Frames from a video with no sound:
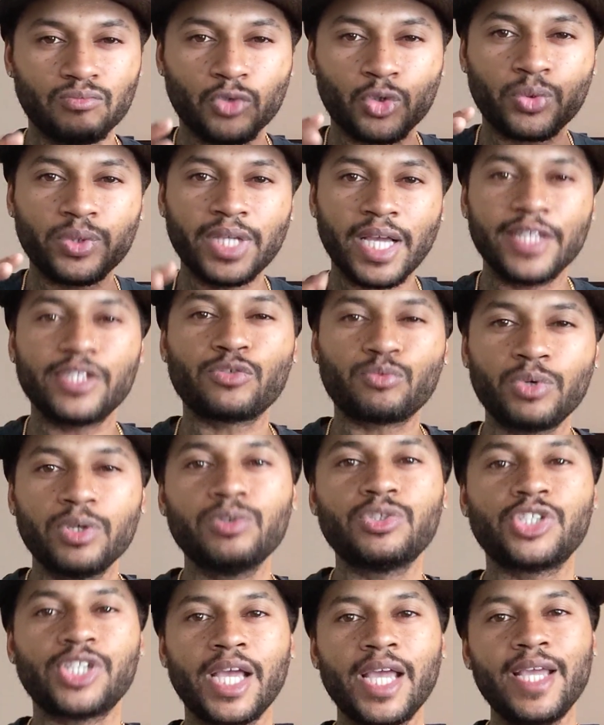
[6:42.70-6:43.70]
creates
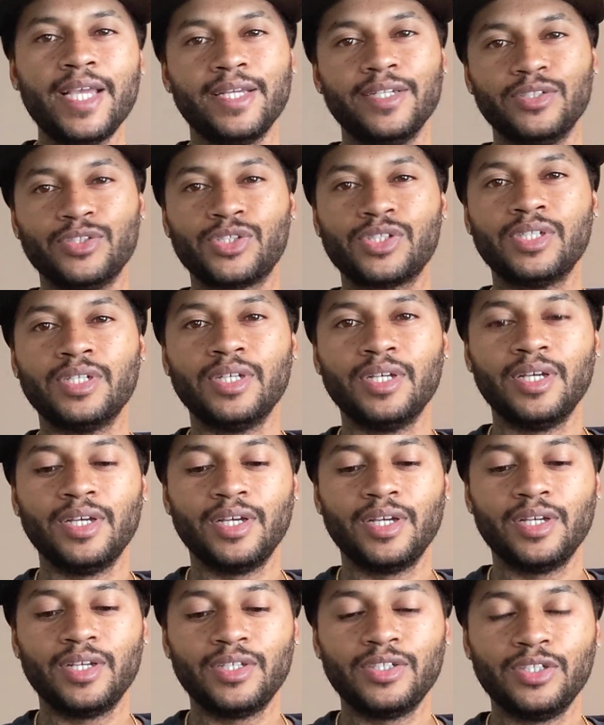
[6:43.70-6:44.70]
real change.
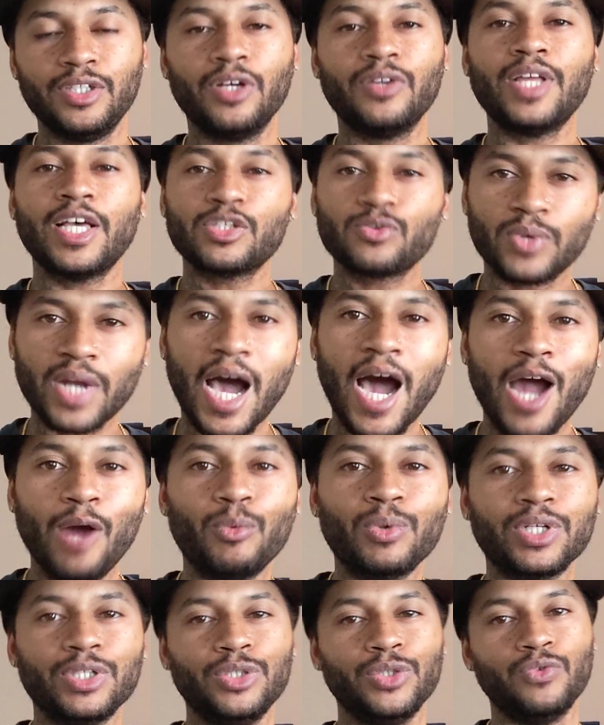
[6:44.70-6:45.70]
You know, that's what I
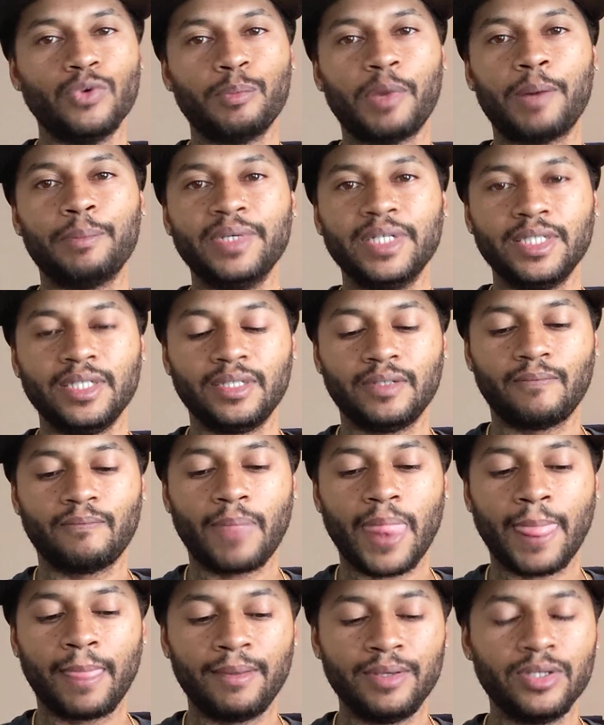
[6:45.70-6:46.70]
want to do with my money.
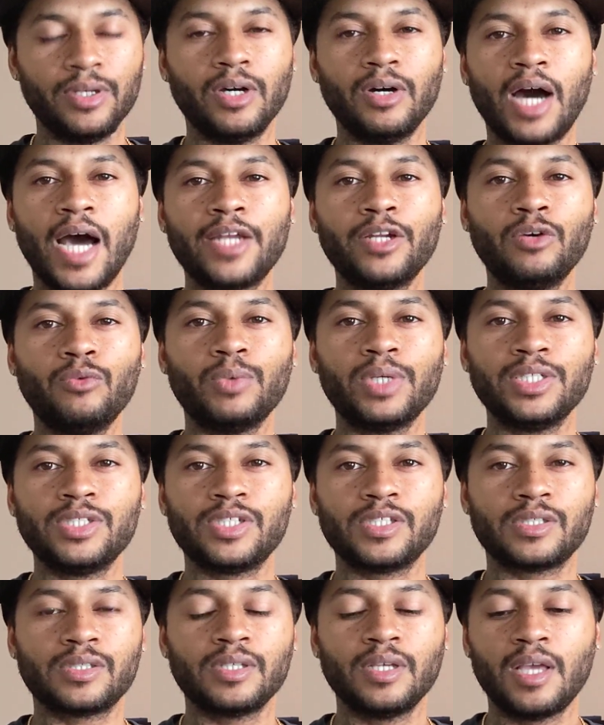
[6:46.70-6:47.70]
You know, I don't want
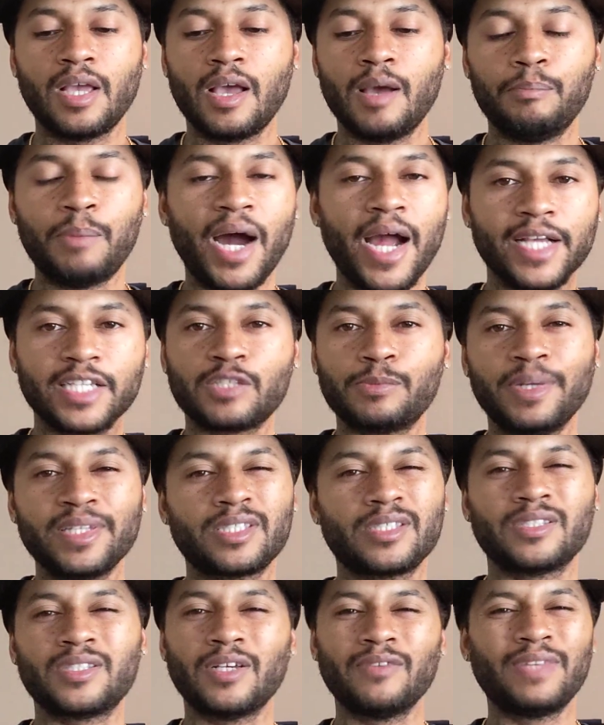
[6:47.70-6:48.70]
to just buy
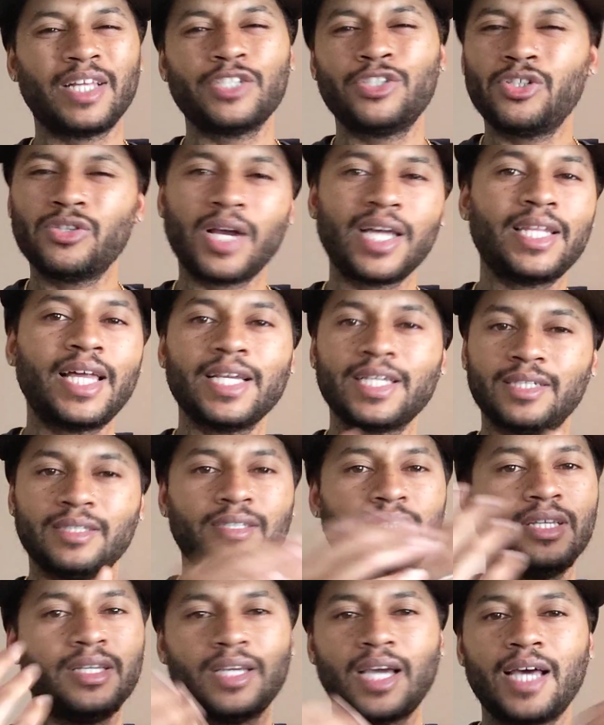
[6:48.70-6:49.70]
expensive stuff. Like, sure, I like
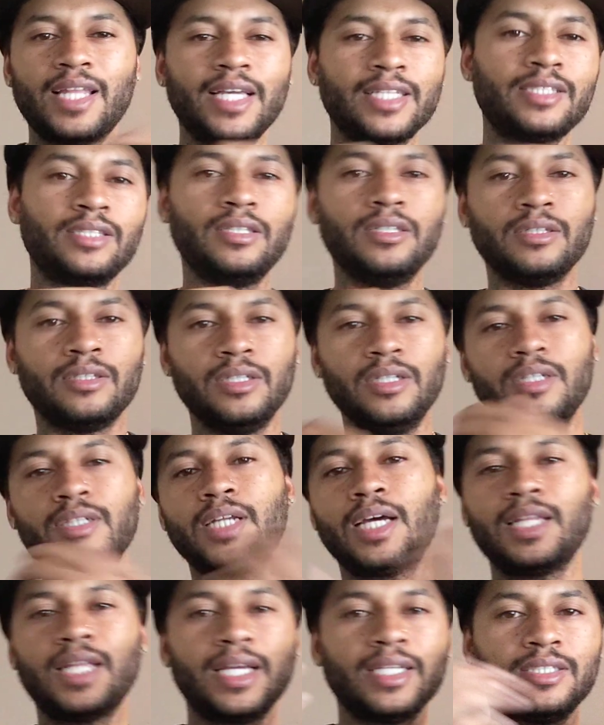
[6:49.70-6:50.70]
to look
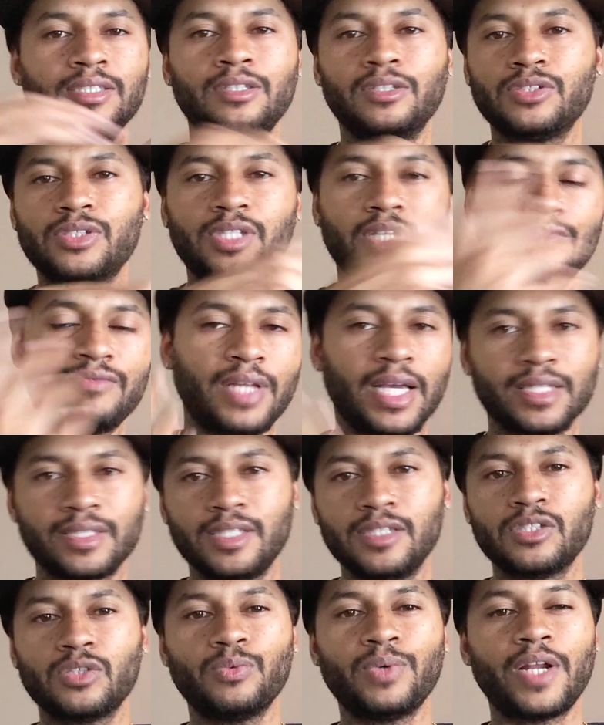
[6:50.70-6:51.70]
good. I like, you know, stuff like
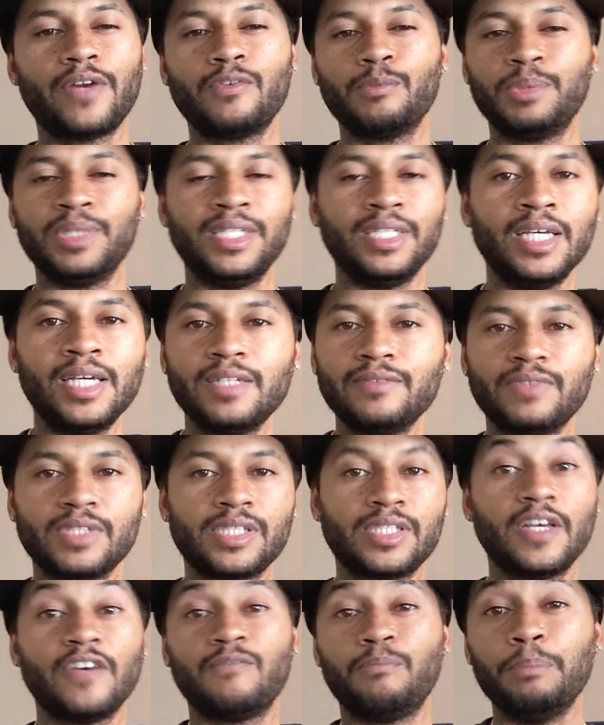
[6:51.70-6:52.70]
this or whatever, but none of
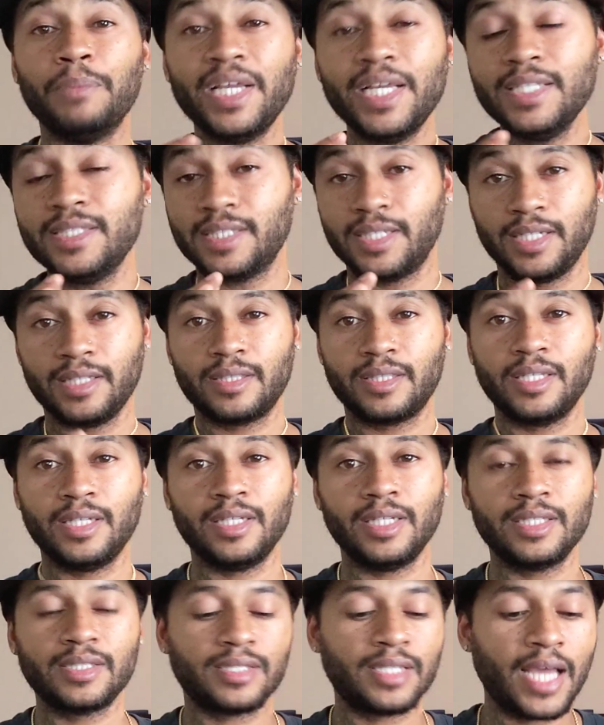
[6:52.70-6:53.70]
this stuff means
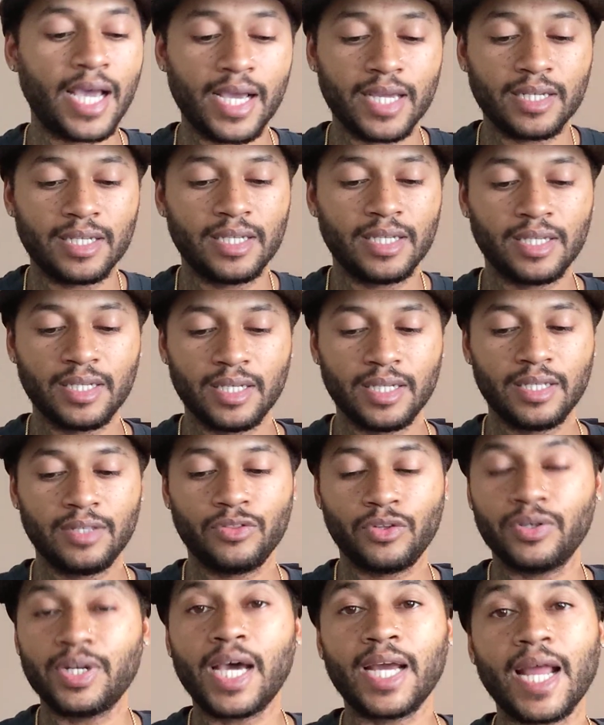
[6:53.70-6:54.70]
anything.
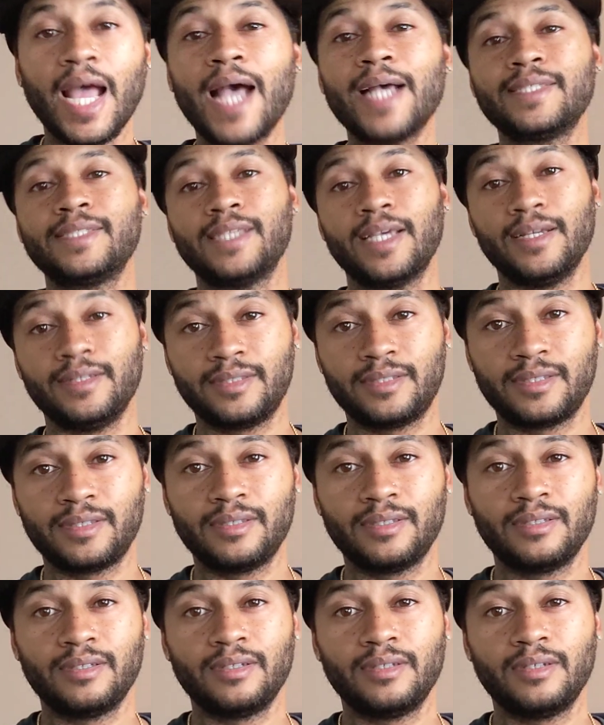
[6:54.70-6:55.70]
They're not assets.